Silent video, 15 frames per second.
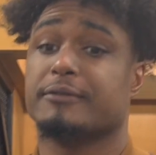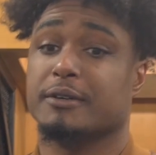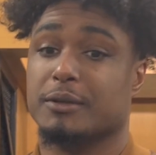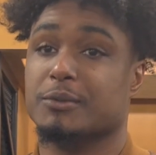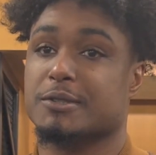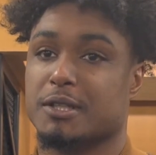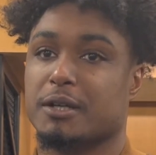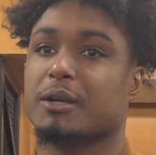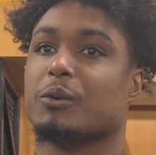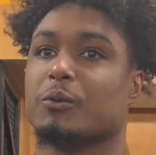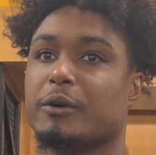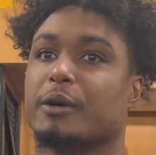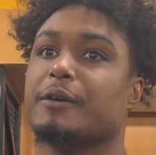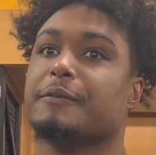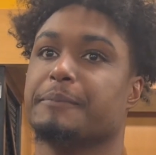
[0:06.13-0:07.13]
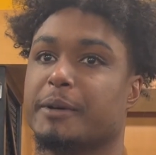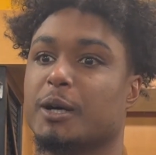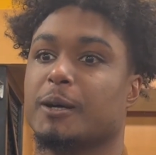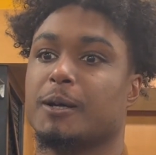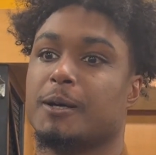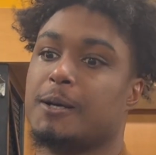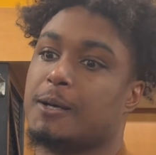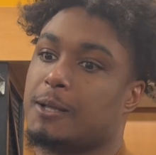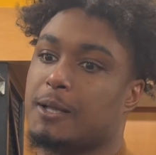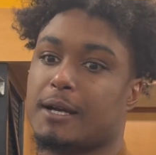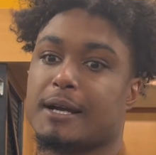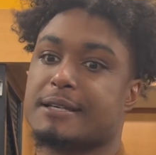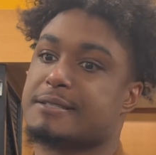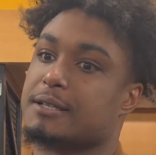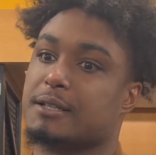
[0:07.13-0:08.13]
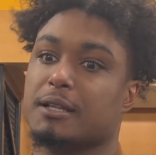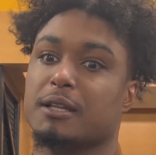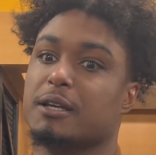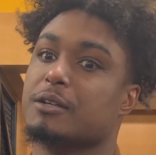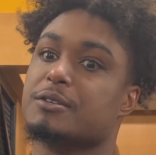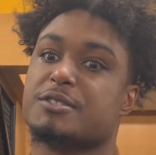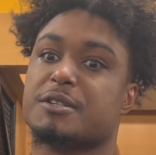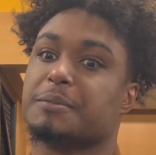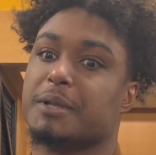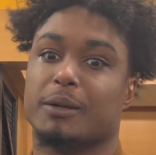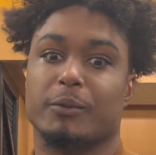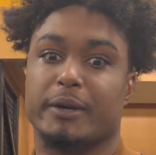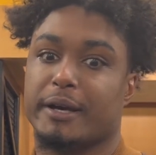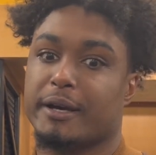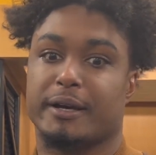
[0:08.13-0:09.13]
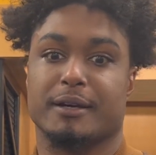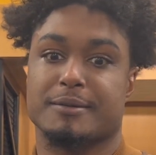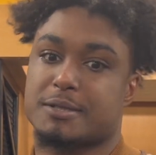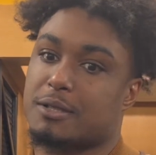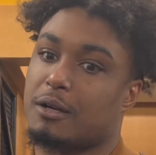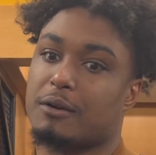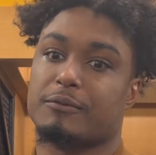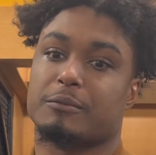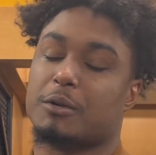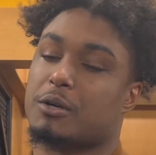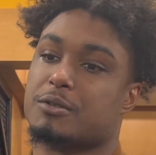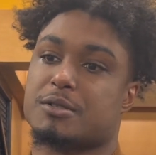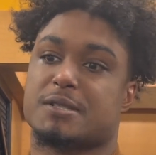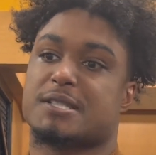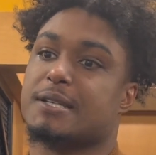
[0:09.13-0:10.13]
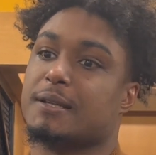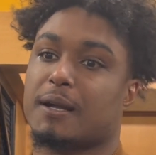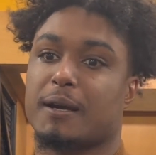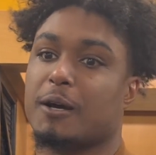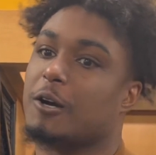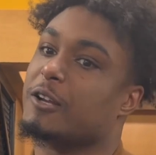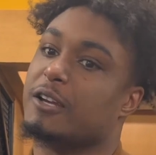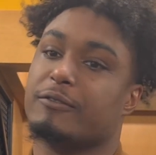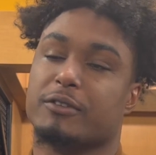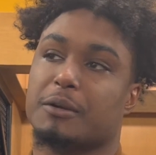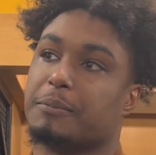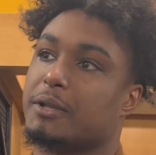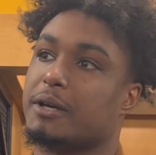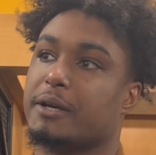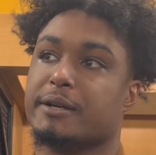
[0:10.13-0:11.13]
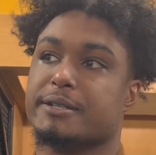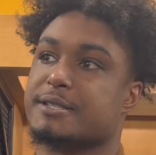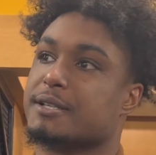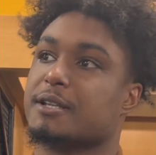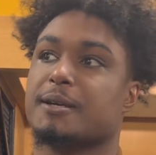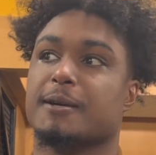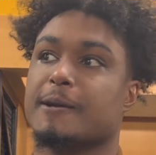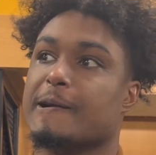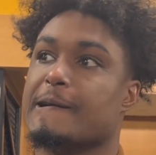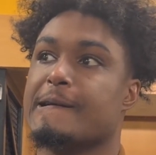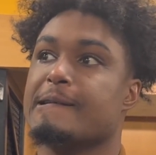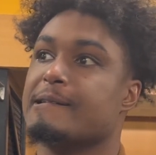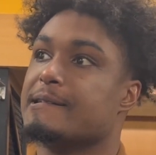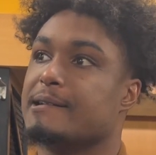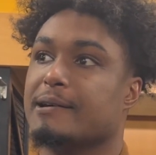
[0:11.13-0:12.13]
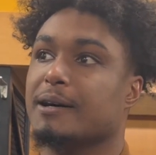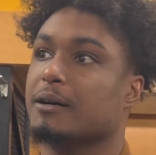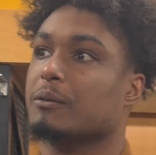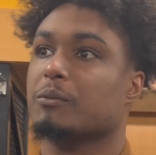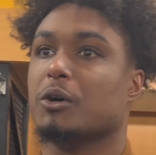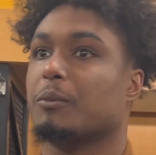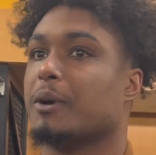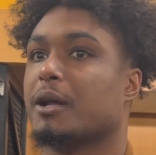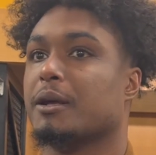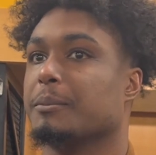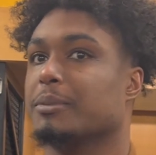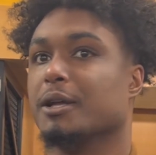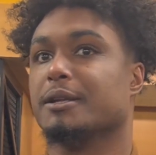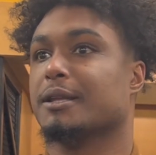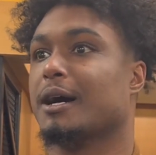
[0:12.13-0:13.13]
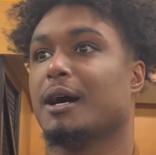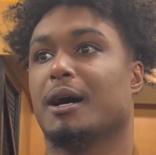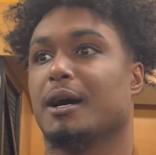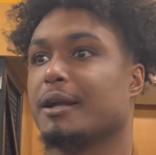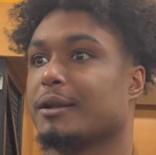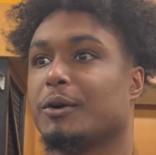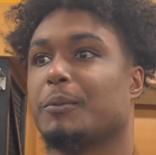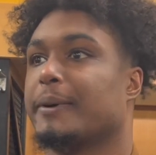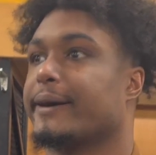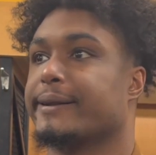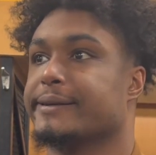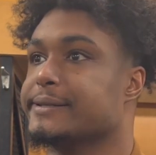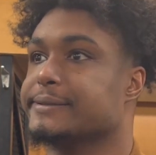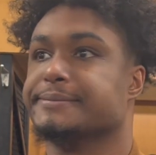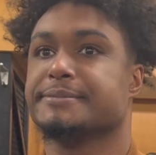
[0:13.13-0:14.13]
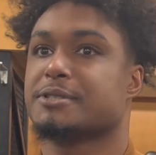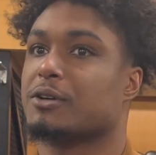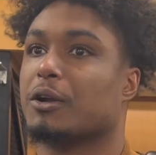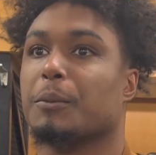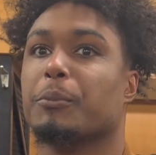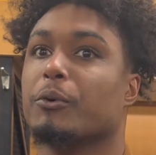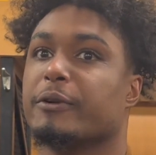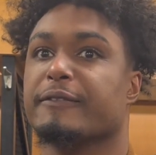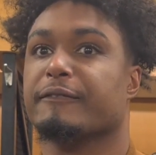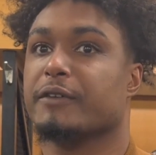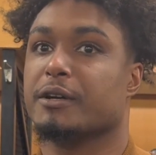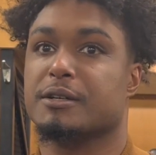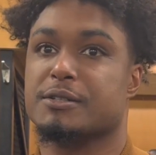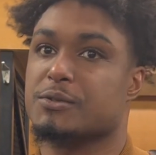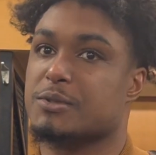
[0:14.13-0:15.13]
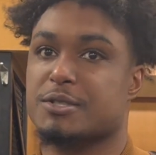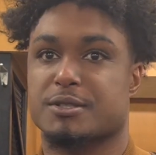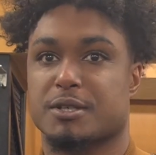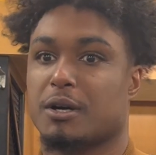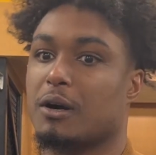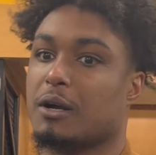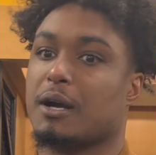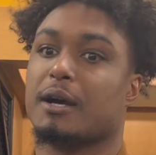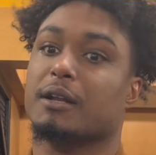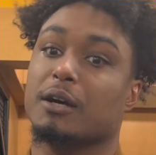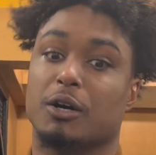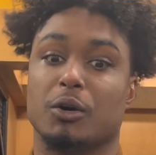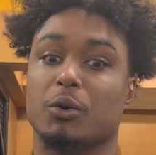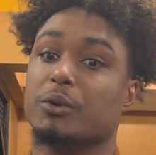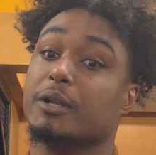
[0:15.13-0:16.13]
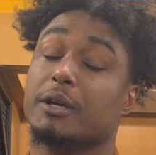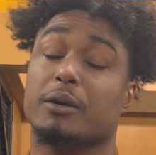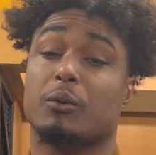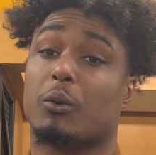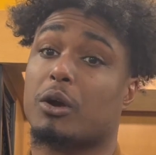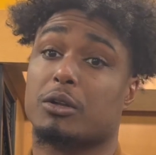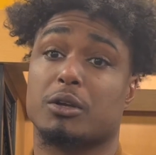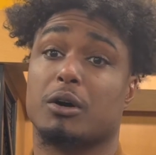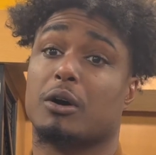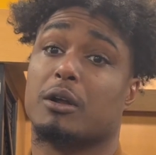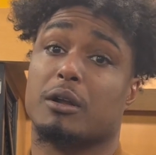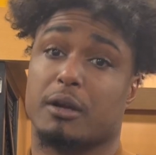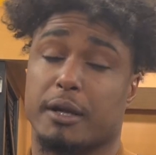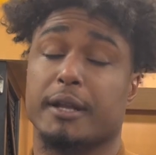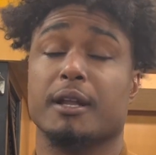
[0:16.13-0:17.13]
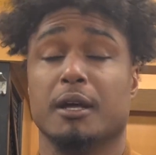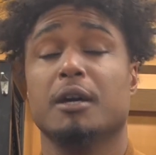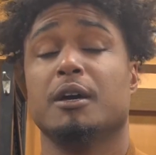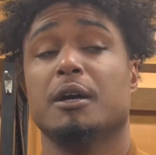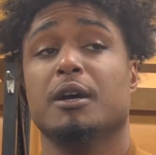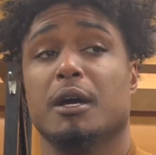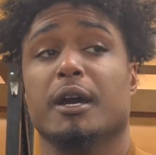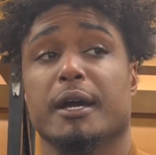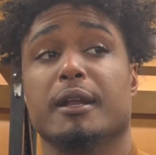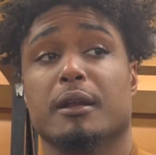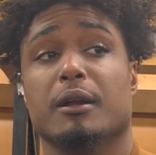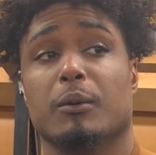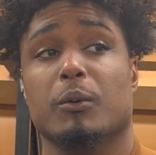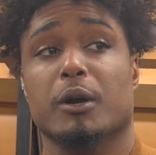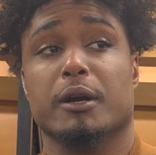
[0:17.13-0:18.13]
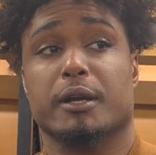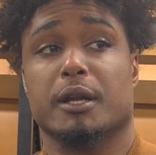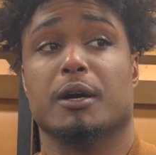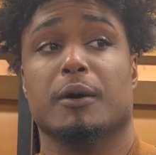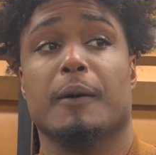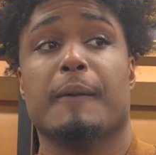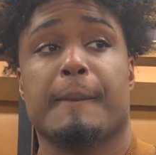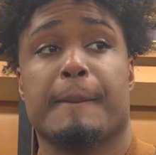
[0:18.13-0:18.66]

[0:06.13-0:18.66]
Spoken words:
It was looking rough, but like I said, the leadership that we have, starting from Coach T, and even the players in here, nobody blinked the eye. Nobody started pointing fingers. We just all kind of honed in, worked harder, and ended up working out.